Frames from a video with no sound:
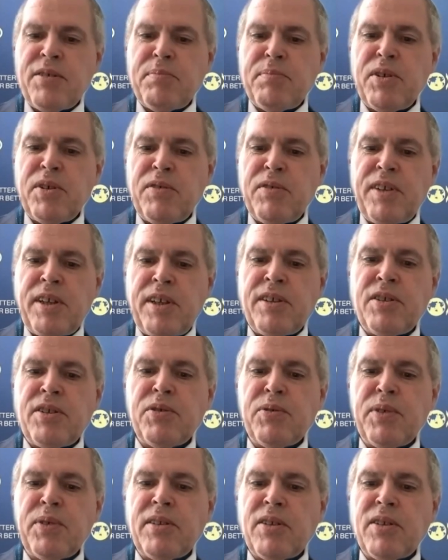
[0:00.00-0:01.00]
to move
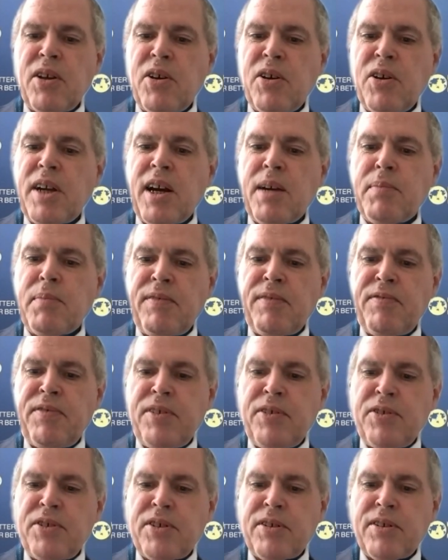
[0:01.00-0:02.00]
into a low carbon
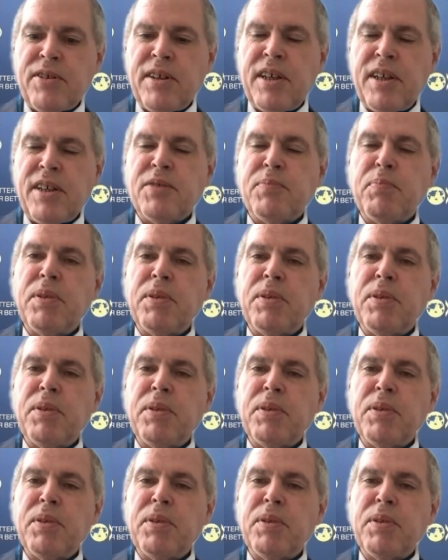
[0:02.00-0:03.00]
future as
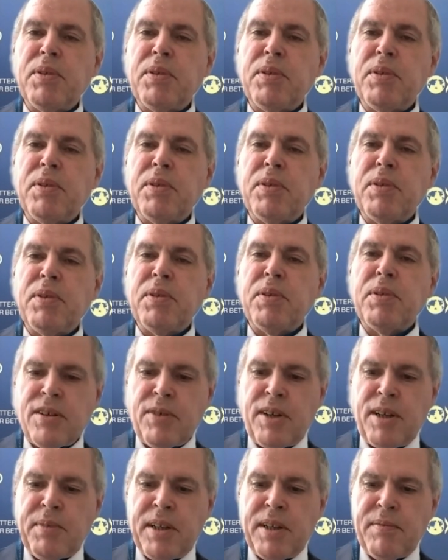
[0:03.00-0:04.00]
pledged in the Paris
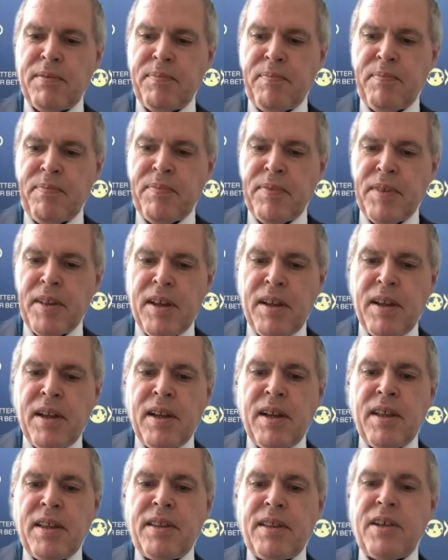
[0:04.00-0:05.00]
Agreement.
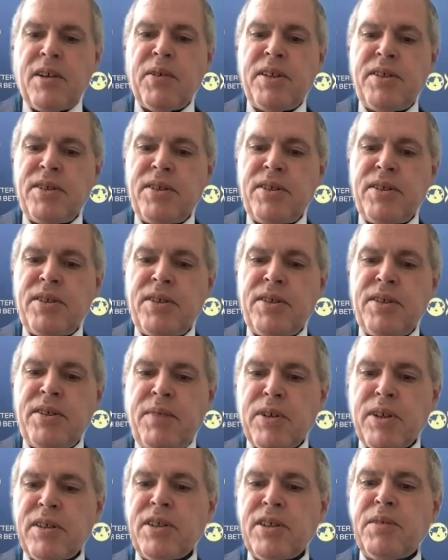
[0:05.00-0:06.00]
The
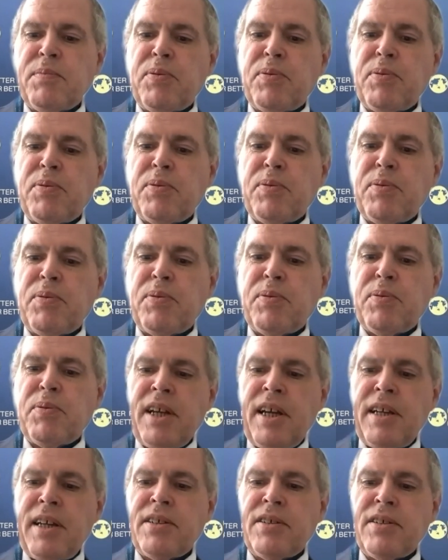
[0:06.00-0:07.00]
OECD work
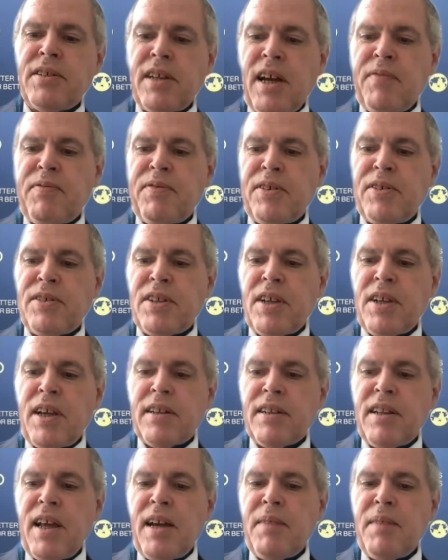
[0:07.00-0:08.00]
supports international efforts
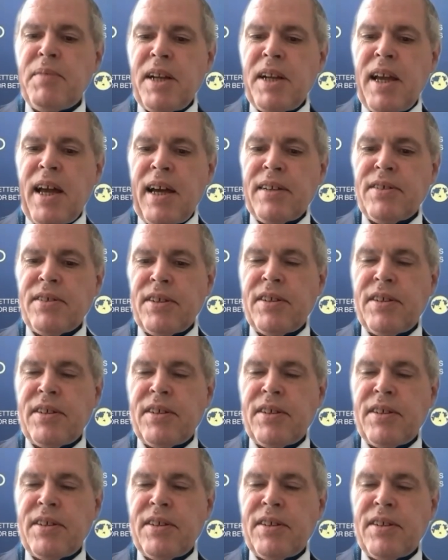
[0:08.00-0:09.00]
on climate
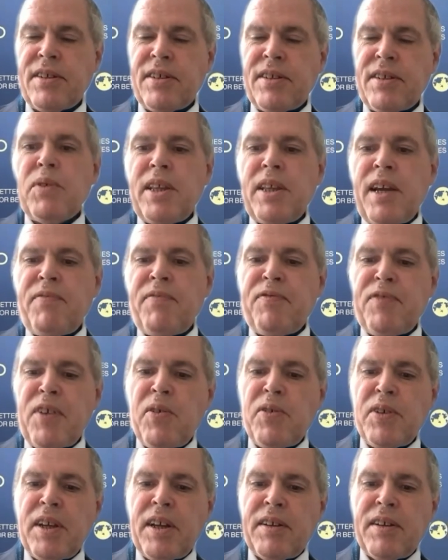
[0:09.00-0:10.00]
action with a
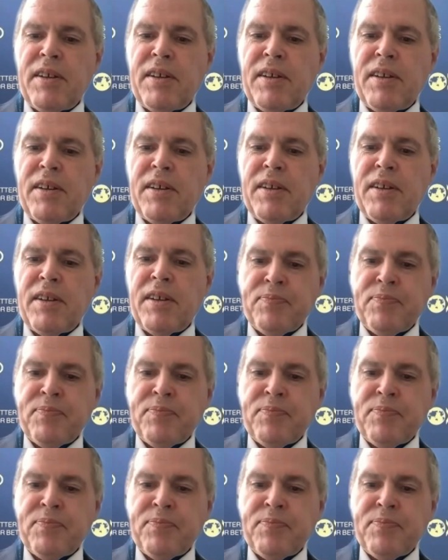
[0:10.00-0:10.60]
focus